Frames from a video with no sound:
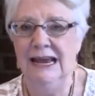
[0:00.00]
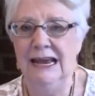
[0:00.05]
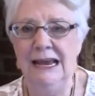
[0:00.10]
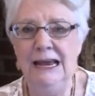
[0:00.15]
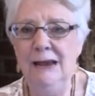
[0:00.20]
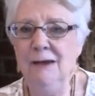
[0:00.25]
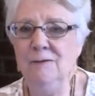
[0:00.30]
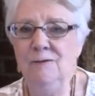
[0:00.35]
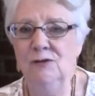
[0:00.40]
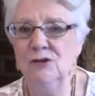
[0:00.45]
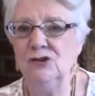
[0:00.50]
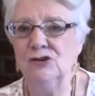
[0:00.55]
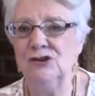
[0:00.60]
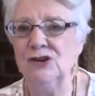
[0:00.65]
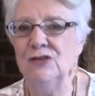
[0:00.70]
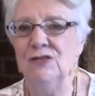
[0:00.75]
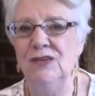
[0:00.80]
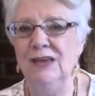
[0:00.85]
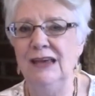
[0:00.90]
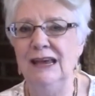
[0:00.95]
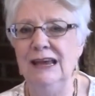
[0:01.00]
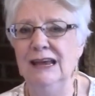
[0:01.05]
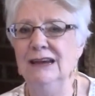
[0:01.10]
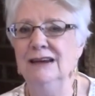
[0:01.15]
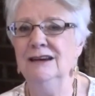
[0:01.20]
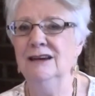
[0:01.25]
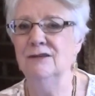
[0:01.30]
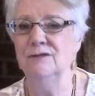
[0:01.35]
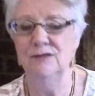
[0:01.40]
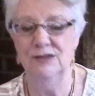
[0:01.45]
even to the
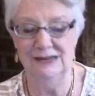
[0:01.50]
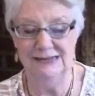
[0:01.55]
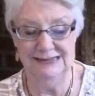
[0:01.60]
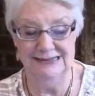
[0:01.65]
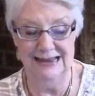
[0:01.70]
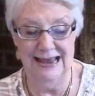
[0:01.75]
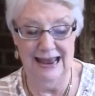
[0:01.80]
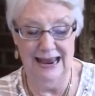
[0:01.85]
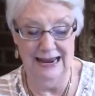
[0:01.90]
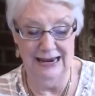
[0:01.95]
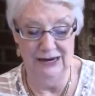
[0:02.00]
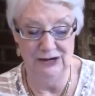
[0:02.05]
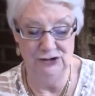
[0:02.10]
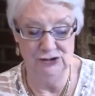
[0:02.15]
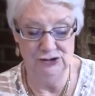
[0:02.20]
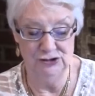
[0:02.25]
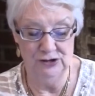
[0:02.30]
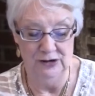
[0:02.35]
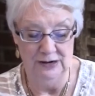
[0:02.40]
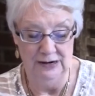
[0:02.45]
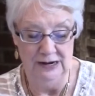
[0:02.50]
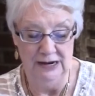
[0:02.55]
end of this age."